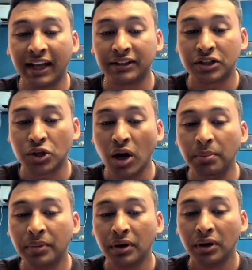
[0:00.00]
at the
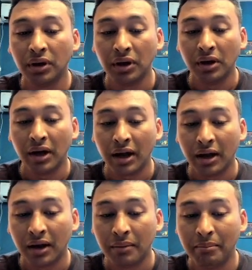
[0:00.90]
top.
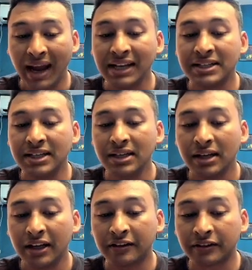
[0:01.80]
M A C D
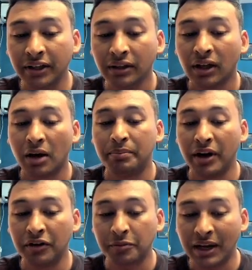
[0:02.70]
is still a
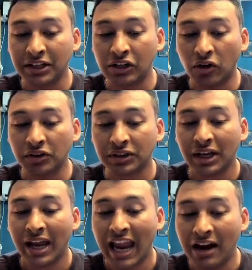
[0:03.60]
bearish M A C D cross,
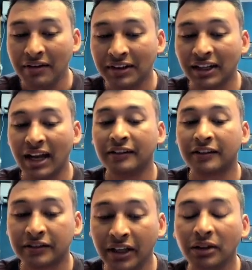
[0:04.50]
R S I line
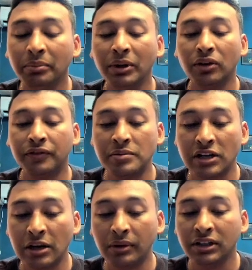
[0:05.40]
still below fifty
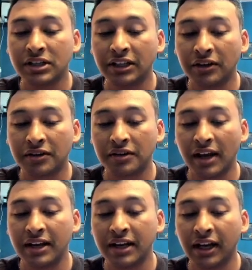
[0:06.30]
level, T three C C I
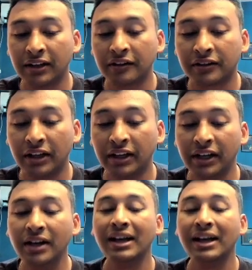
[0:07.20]
indicator still in a